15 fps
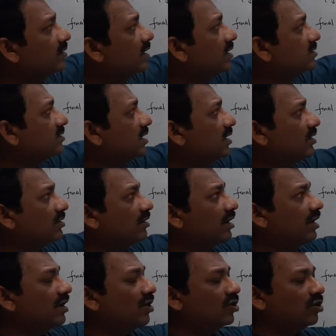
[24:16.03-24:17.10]
There is an
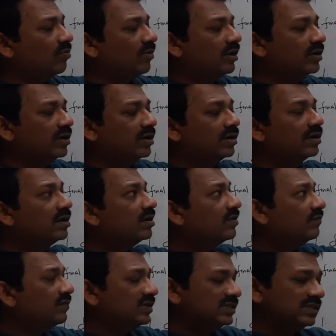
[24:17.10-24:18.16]
equivalent automaton
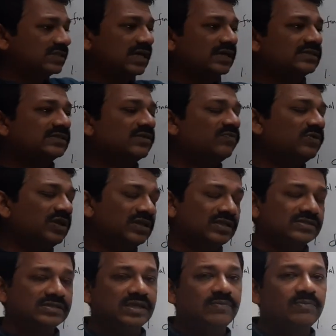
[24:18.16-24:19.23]
which is accepting the
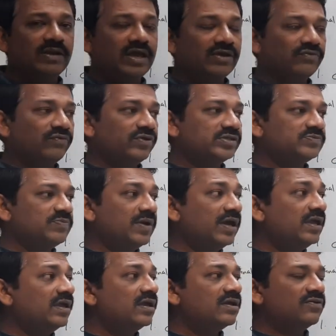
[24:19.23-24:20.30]
same language
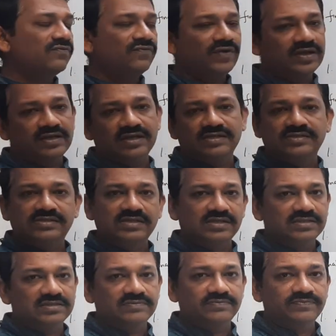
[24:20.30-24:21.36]
by final state.